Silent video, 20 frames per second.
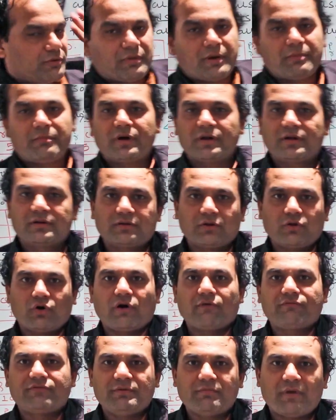remember
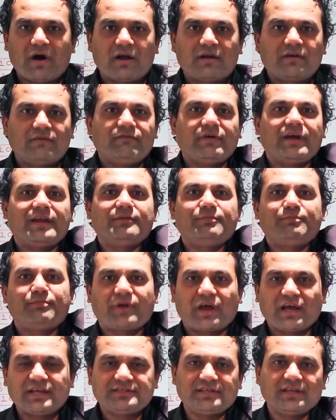law of demand: when
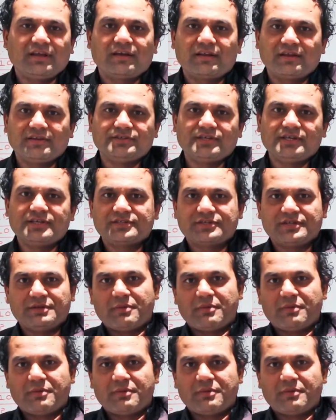price increases,